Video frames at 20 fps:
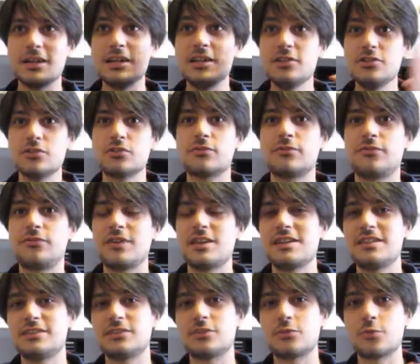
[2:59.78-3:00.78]

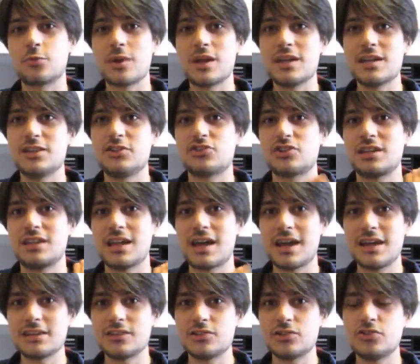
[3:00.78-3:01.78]
in-your-face rage and
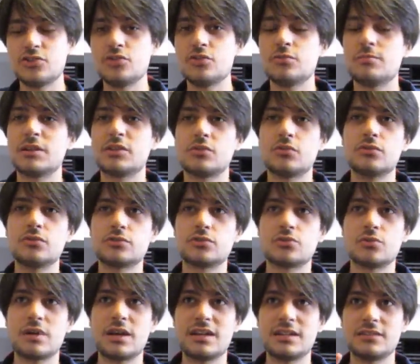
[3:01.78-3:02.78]
attitude, but
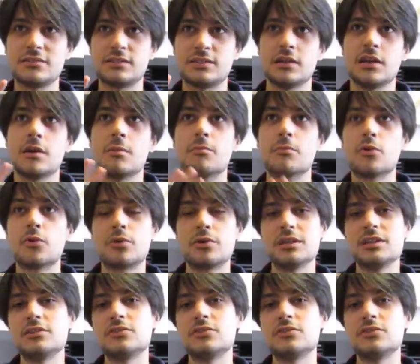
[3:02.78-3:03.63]
also has more